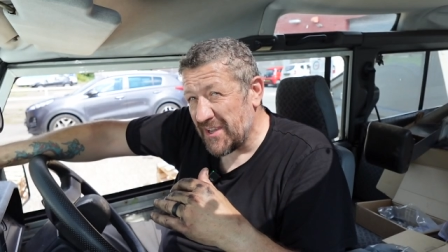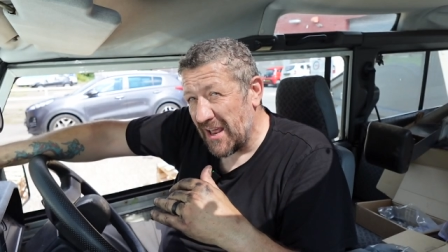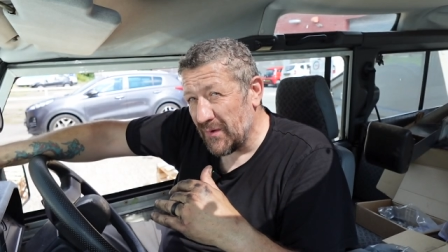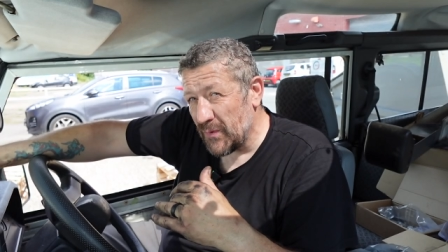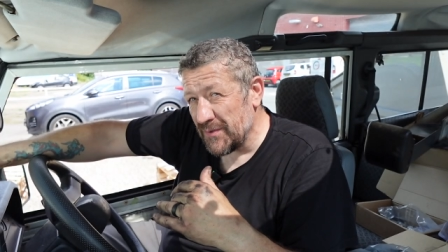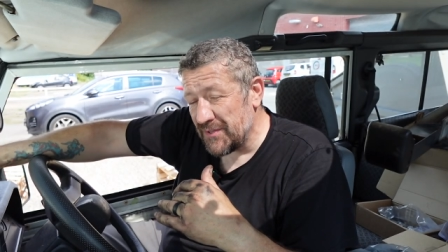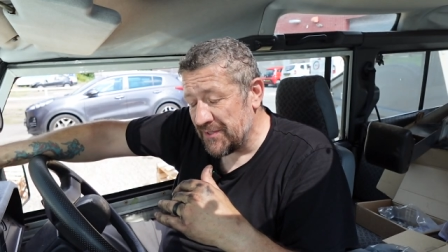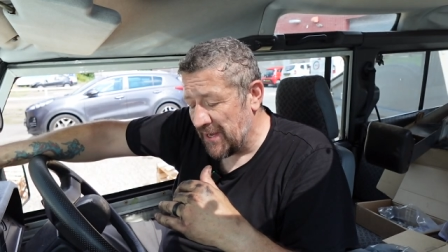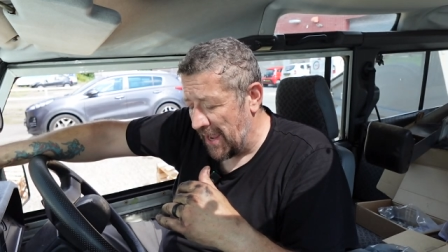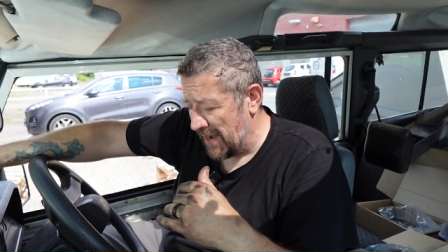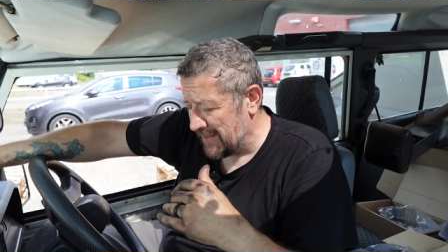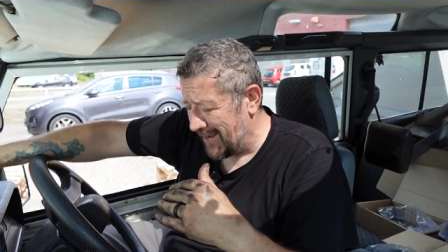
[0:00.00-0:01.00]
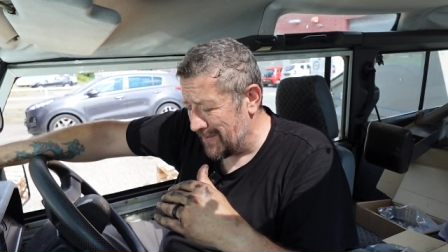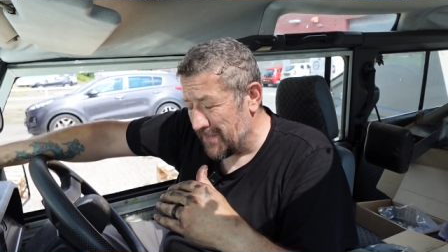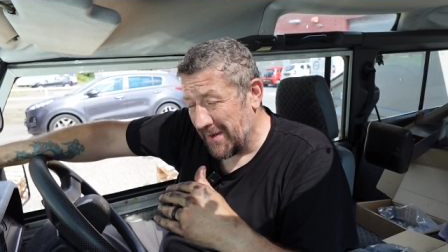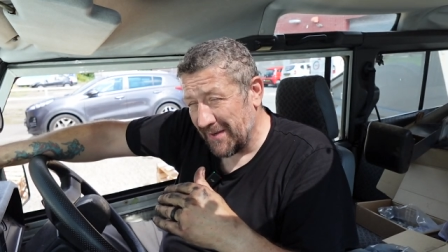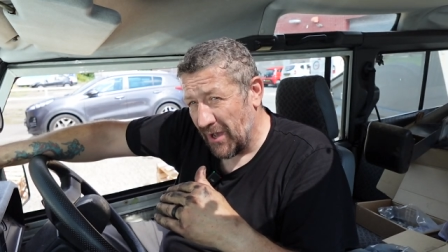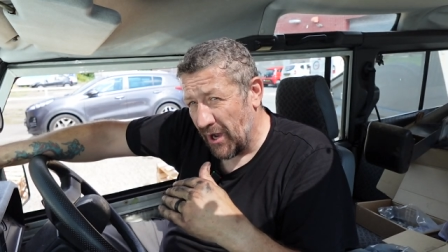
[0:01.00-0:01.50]
scale of one to 10, 10
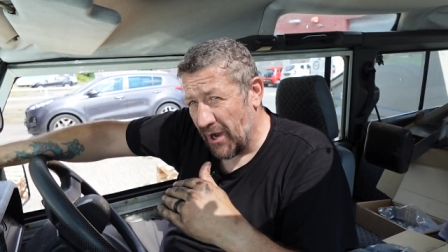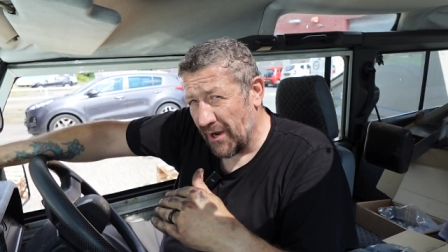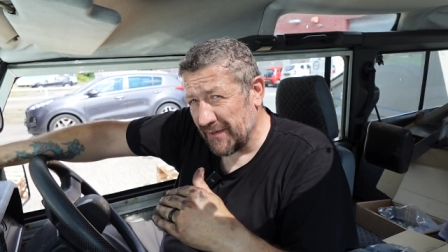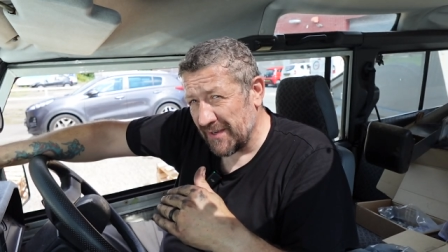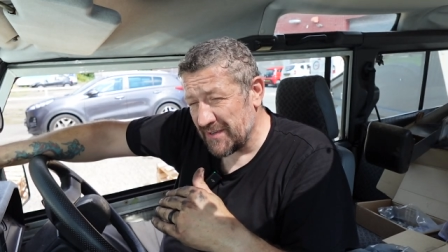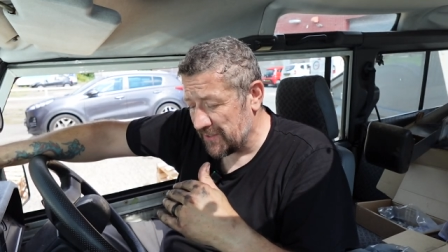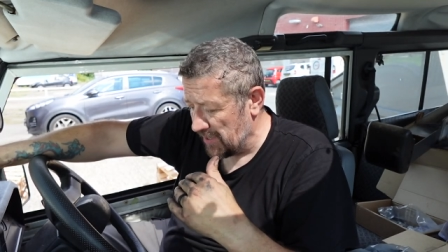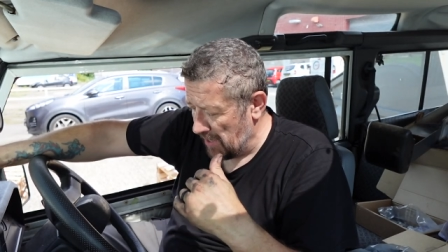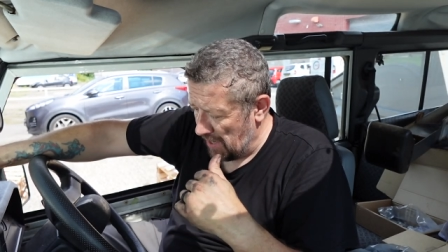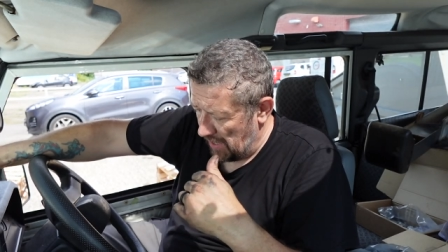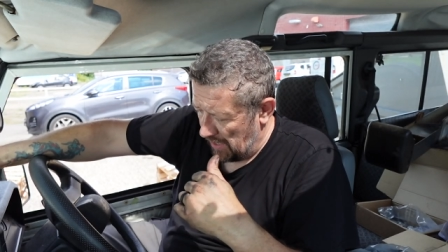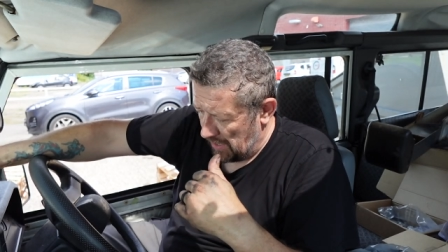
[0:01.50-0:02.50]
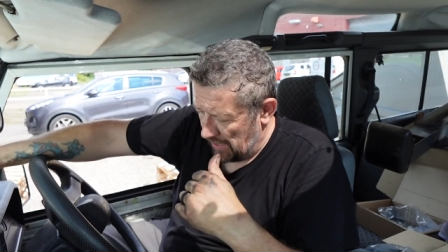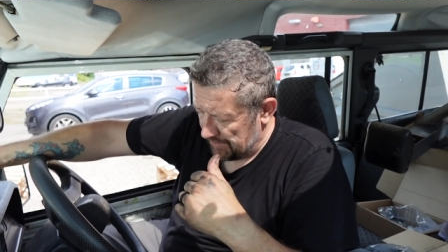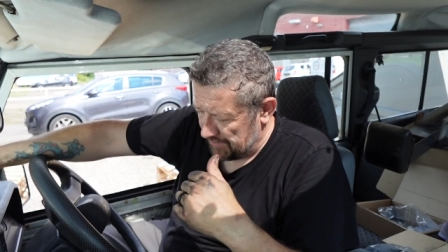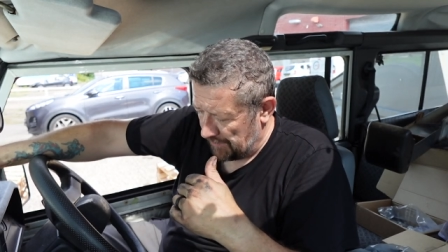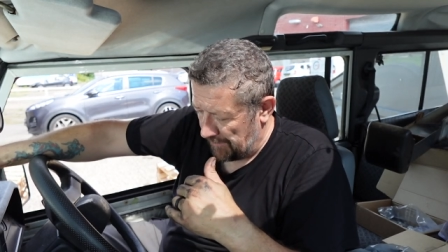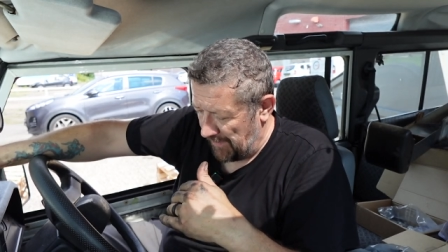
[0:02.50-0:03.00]
being the hardest uh,
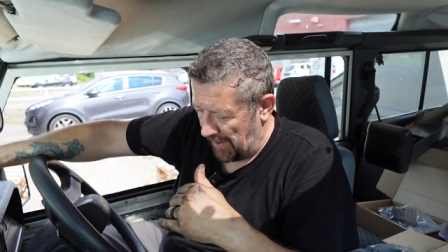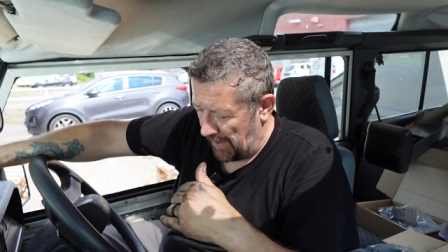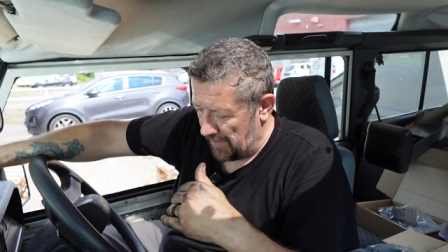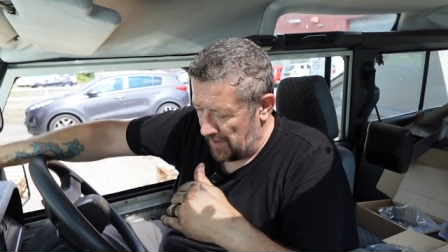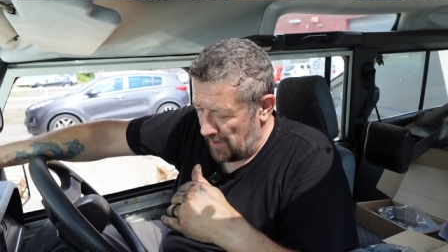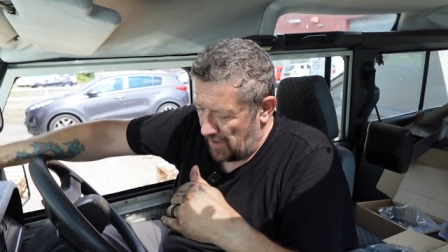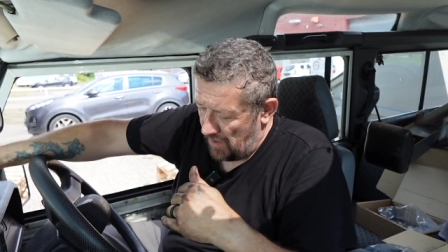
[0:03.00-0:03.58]
to fit,